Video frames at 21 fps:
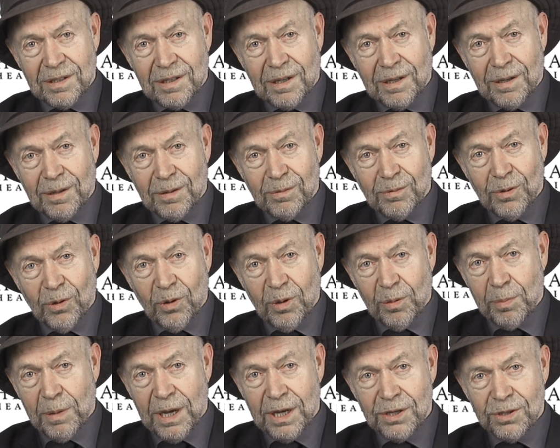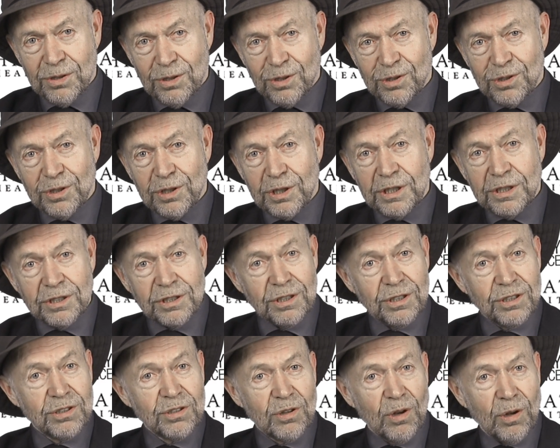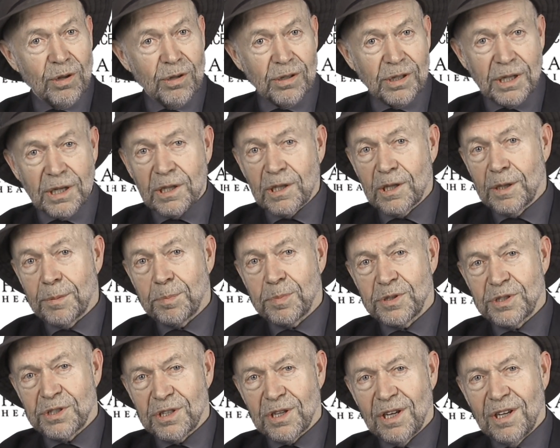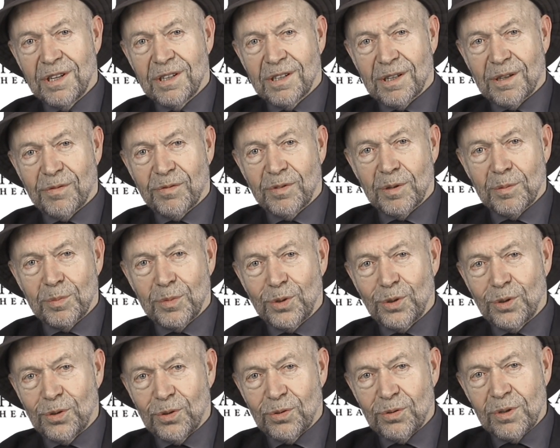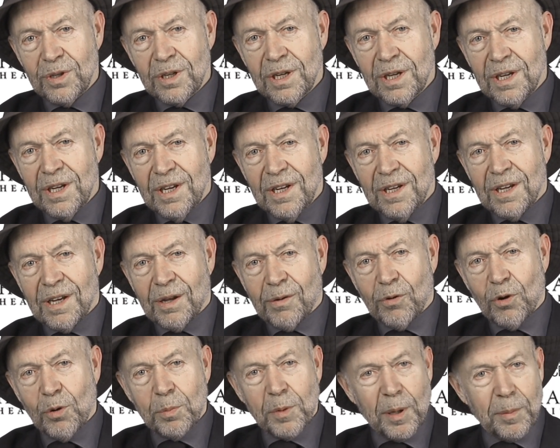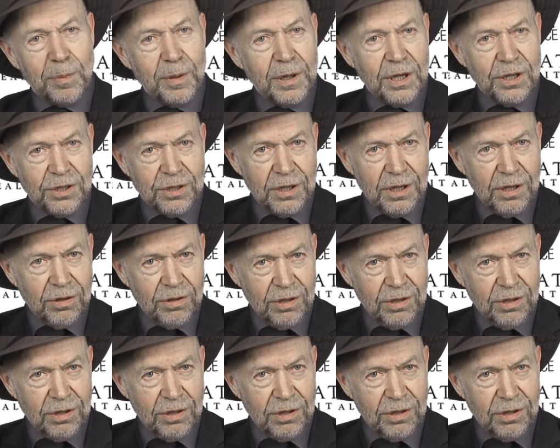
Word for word: uh, wrote a master's thesis on the eclipse of the moon, and wrote my PhD